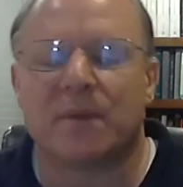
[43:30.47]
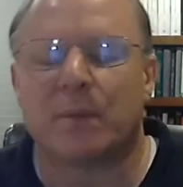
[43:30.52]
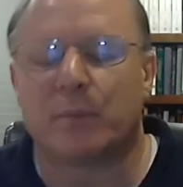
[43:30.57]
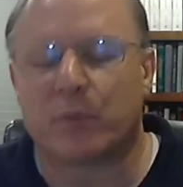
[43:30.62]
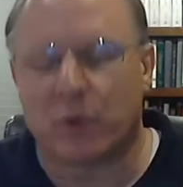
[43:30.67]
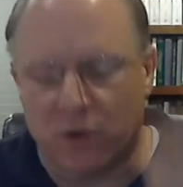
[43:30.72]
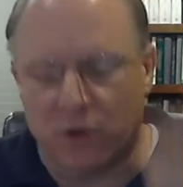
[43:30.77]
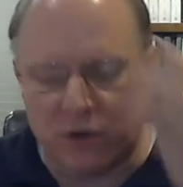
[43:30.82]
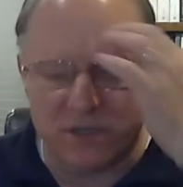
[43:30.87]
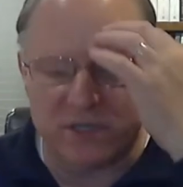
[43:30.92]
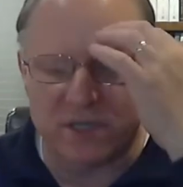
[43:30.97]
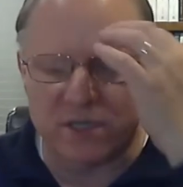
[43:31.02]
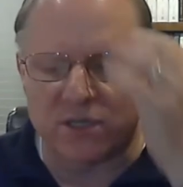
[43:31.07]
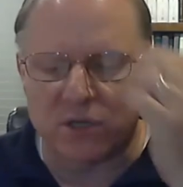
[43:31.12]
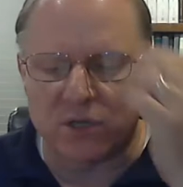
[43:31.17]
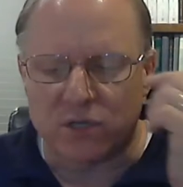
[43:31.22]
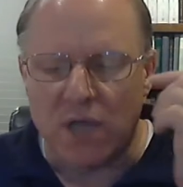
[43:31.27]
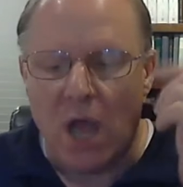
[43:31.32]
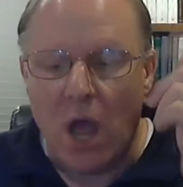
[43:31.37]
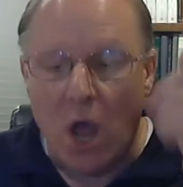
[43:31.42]
Procrustes
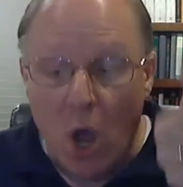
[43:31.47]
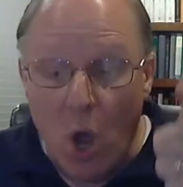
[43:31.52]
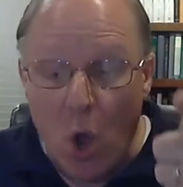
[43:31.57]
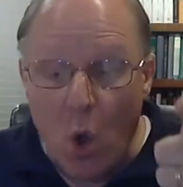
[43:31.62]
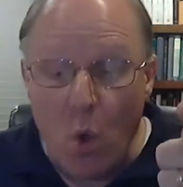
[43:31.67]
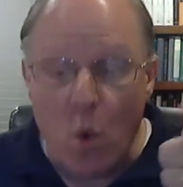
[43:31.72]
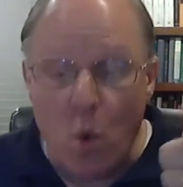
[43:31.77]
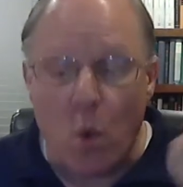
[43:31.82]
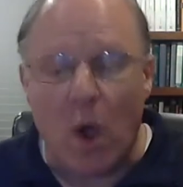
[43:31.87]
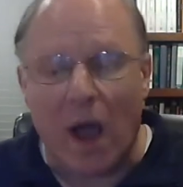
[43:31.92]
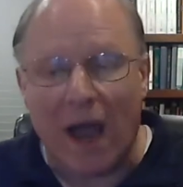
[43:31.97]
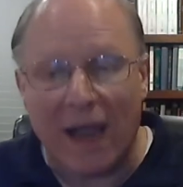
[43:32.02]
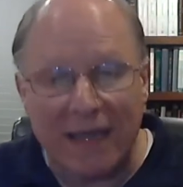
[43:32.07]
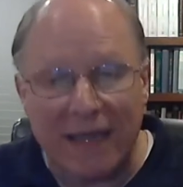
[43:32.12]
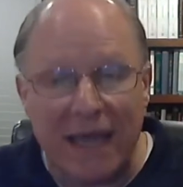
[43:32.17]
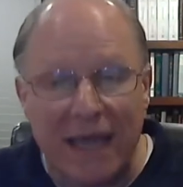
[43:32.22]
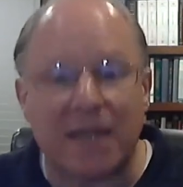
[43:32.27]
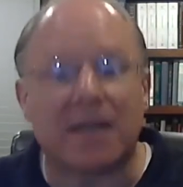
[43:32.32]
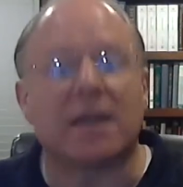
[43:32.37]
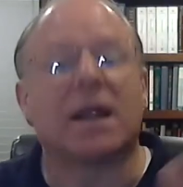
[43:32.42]
goes, oh, I
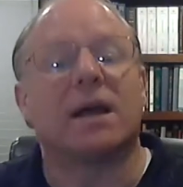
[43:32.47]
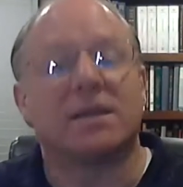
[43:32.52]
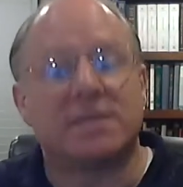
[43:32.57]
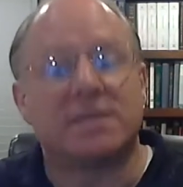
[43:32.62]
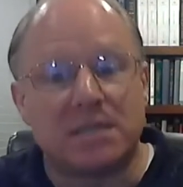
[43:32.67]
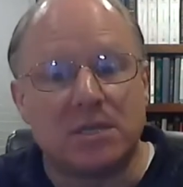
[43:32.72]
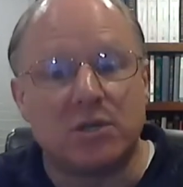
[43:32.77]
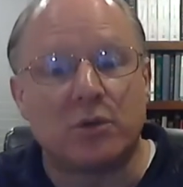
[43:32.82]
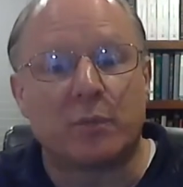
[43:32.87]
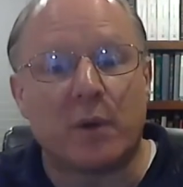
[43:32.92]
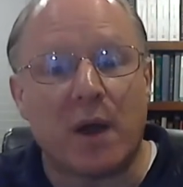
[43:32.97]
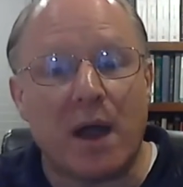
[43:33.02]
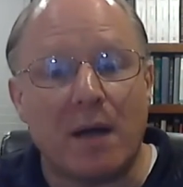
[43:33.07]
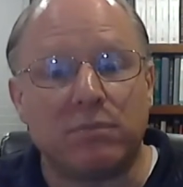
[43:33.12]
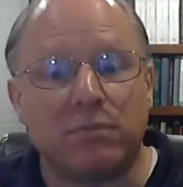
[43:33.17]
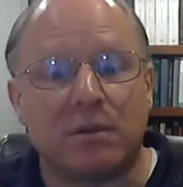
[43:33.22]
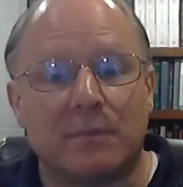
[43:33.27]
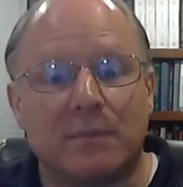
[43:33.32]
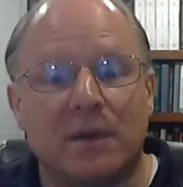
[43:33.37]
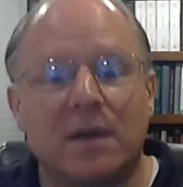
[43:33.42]
get it. I see your
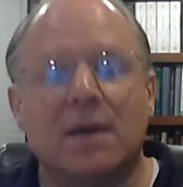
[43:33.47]
problem.